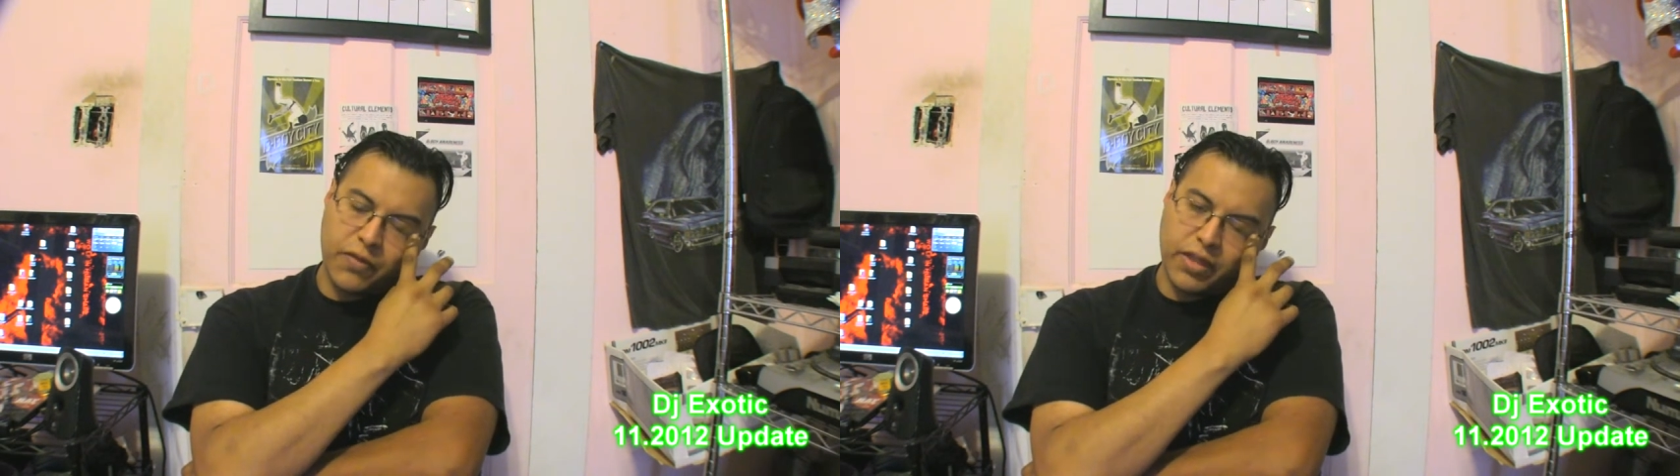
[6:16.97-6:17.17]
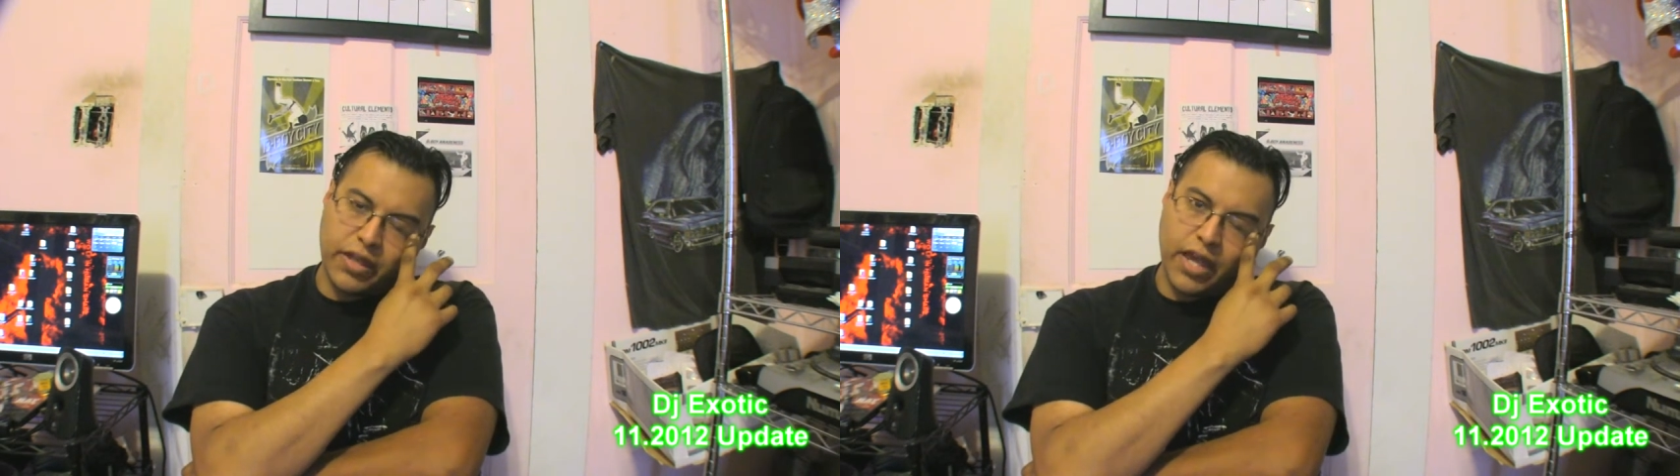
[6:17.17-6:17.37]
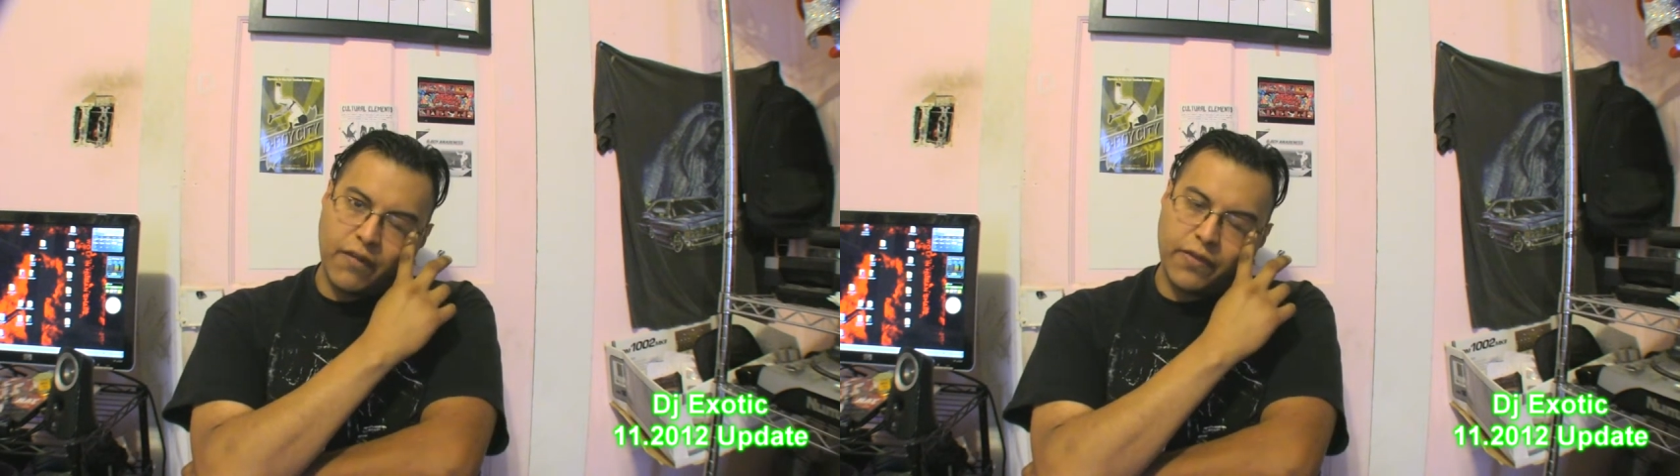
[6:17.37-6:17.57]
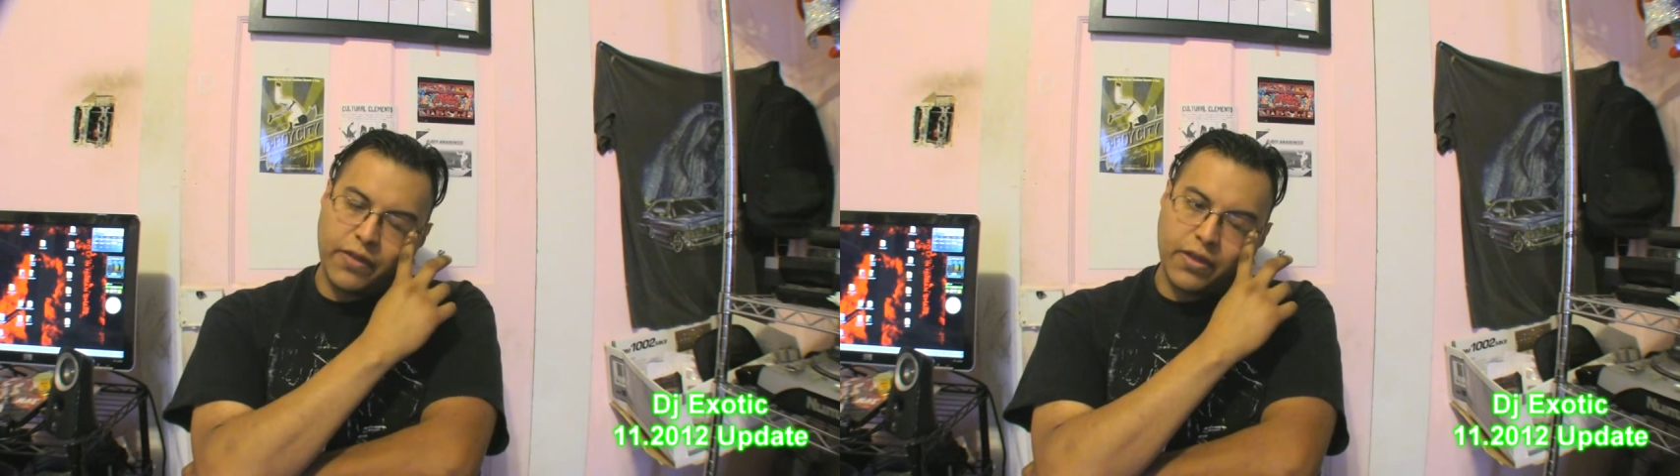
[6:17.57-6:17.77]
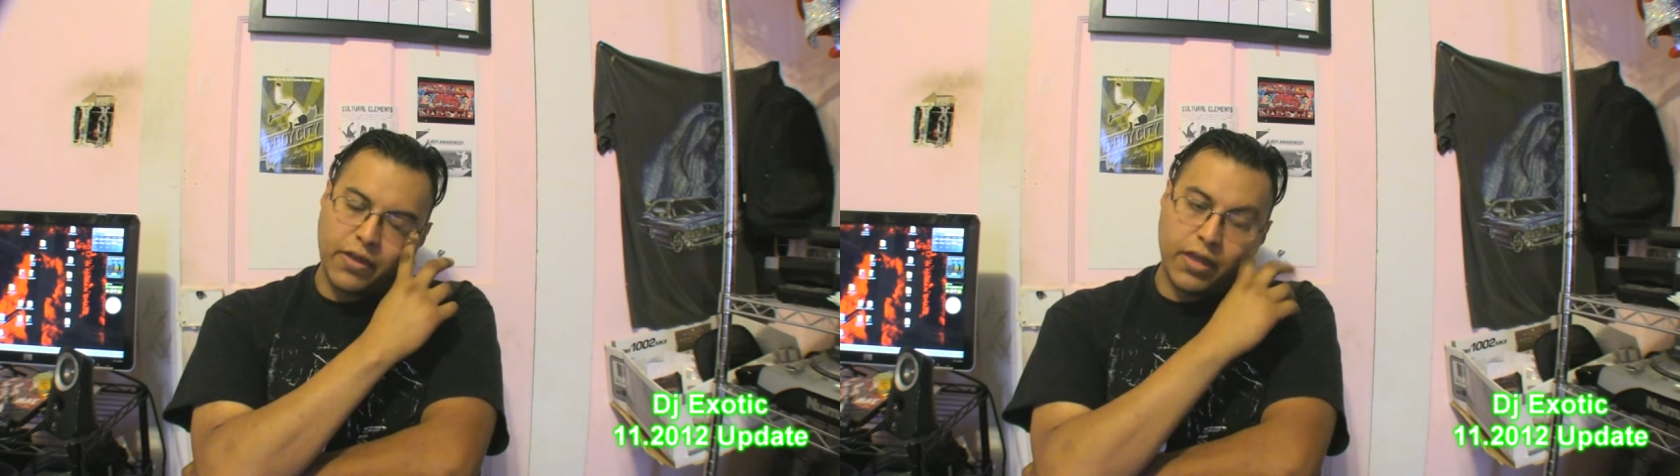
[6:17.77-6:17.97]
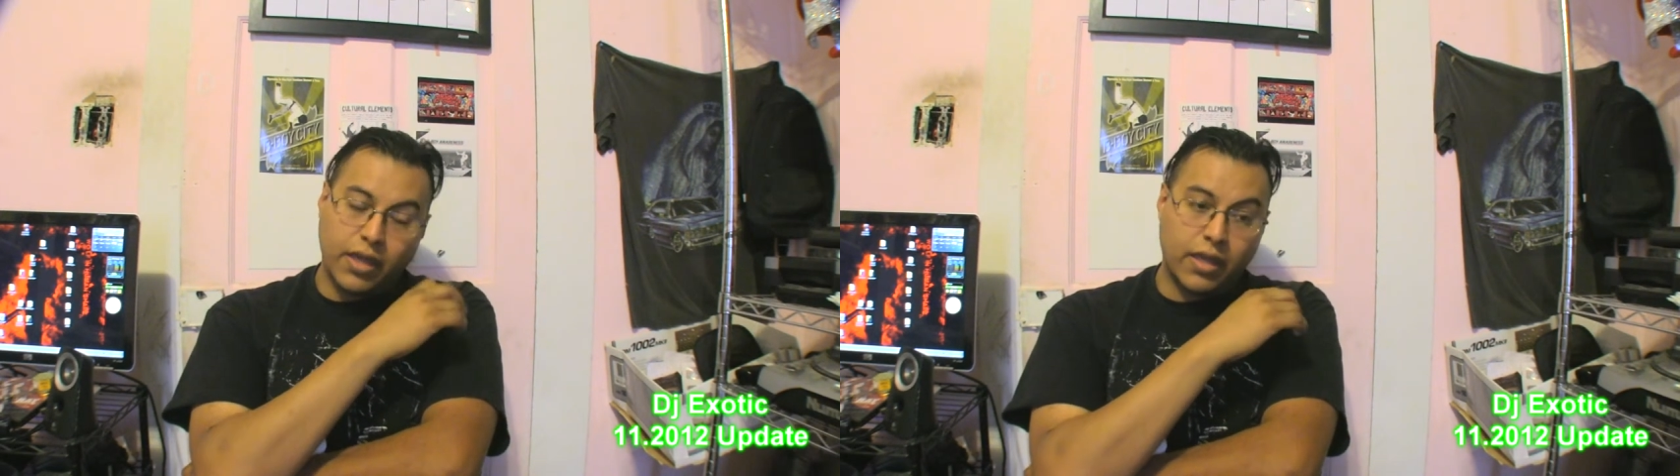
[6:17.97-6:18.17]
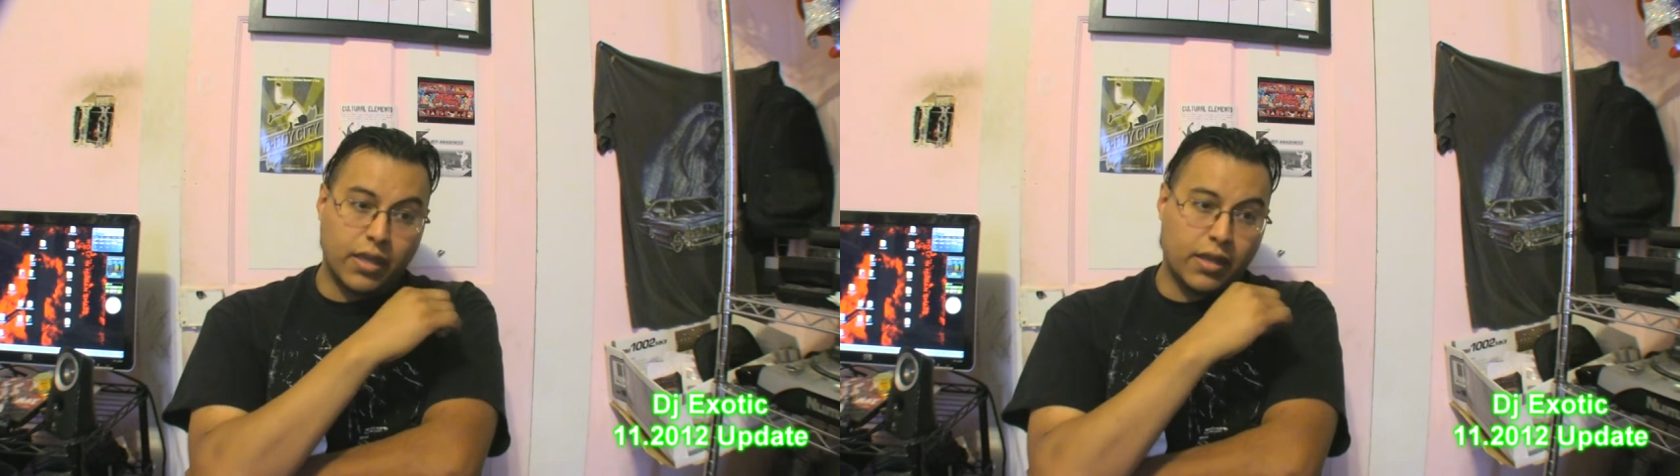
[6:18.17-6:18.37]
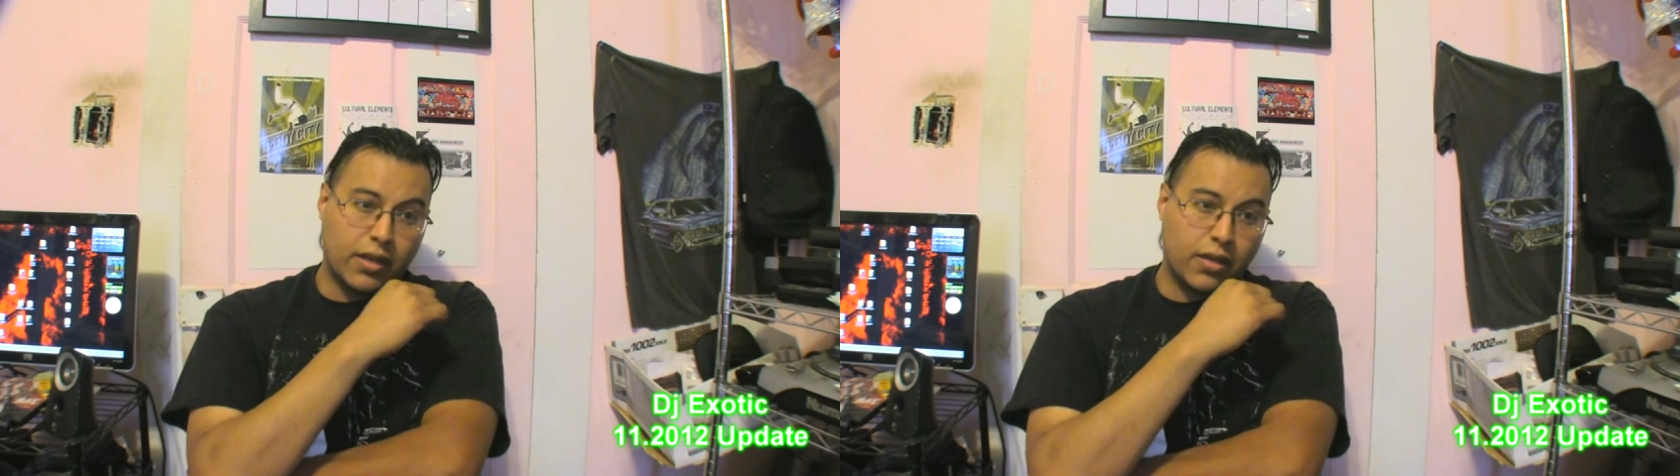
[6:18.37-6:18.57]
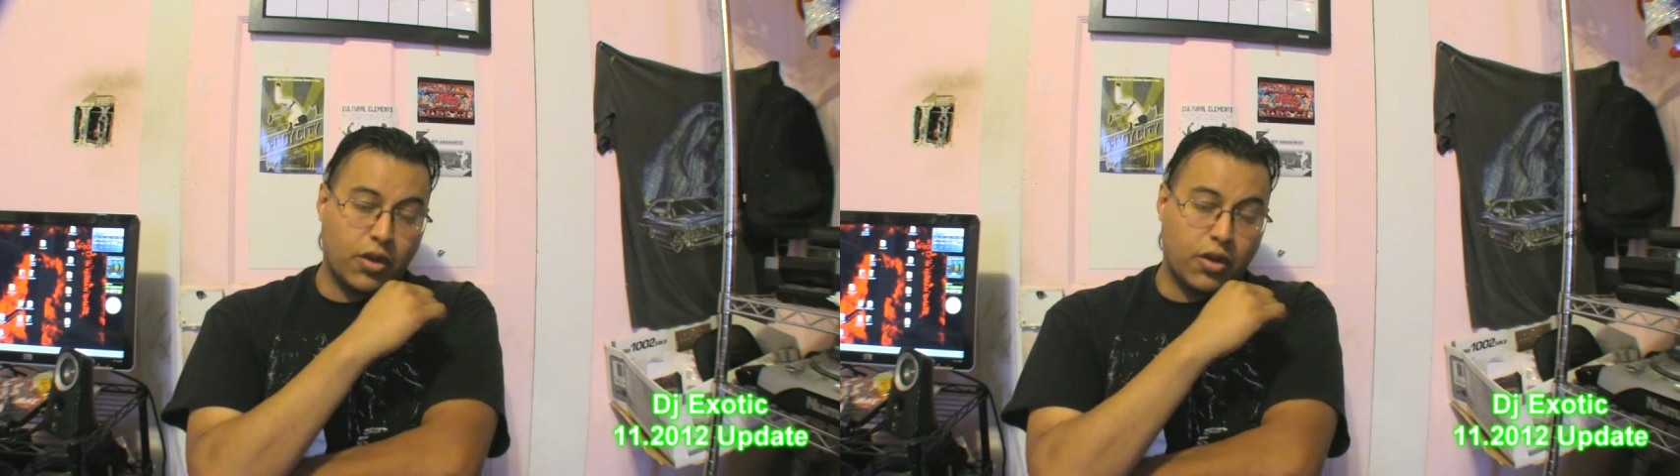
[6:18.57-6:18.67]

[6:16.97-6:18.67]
Philadelphia and